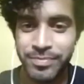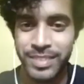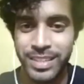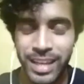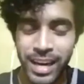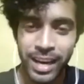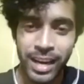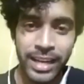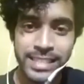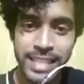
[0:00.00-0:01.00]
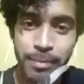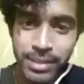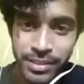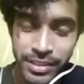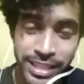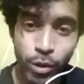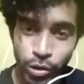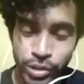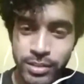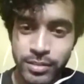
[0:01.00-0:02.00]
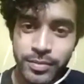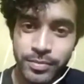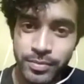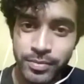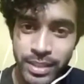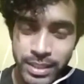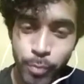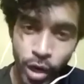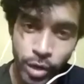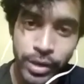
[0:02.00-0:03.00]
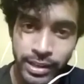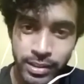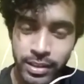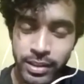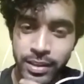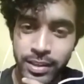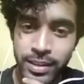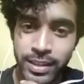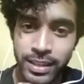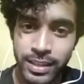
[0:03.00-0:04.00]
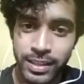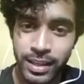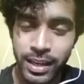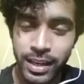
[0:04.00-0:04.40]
Uh, his name is Hrithik Roshan. He's a Bollywood actor. Okay.